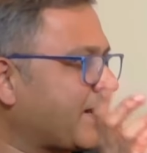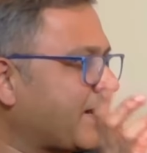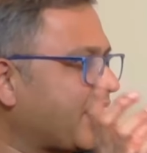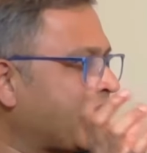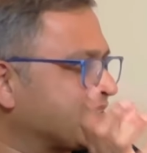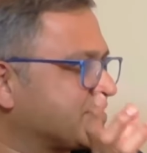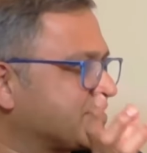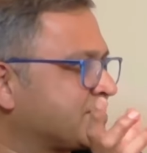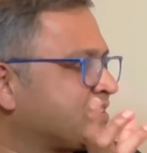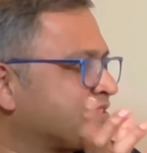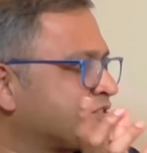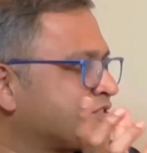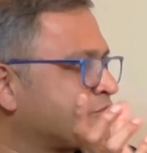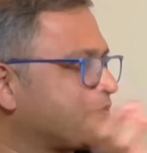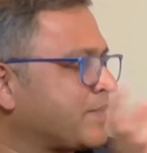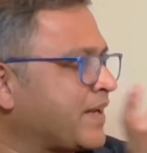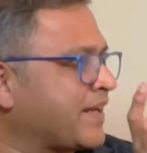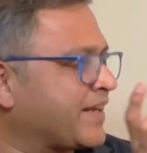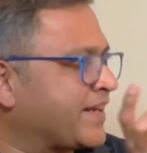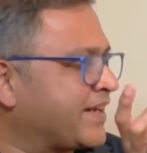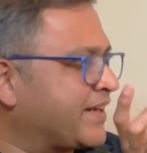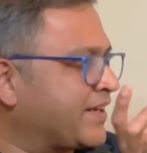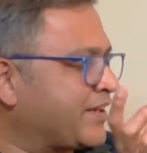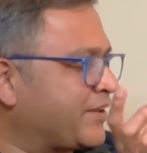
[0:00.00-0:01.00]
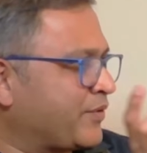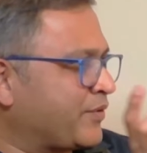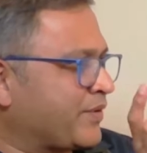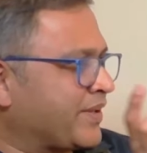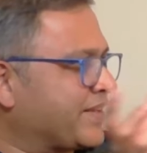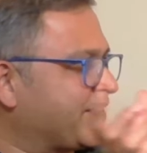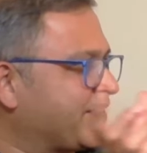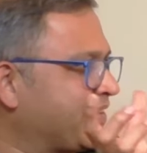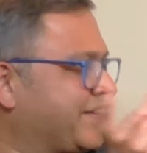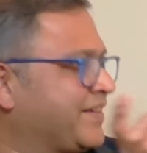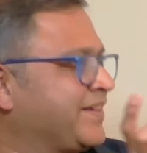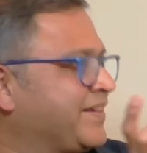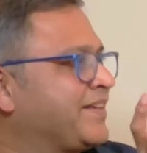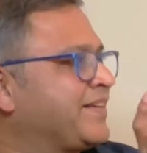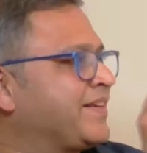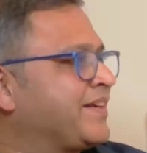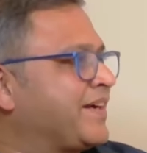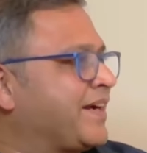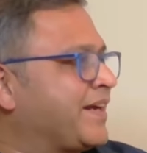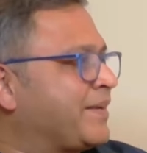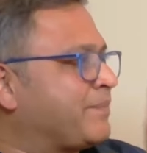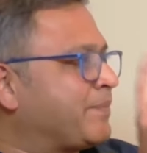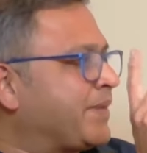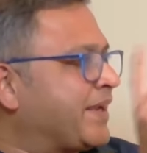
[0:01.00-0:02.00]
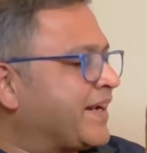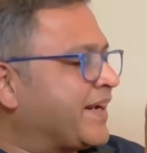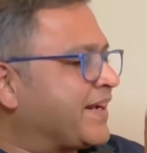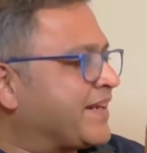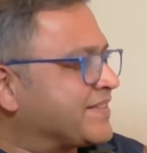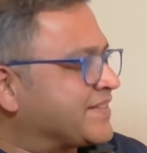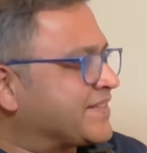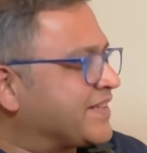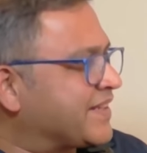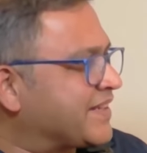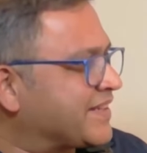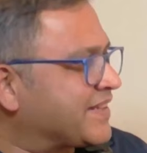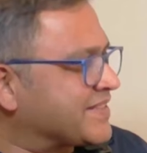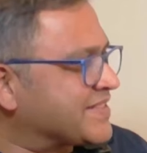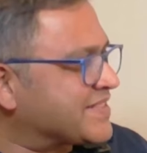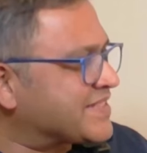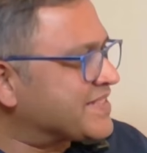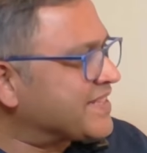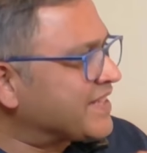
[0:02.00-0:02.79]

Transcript: asked us to marry it together and make it as a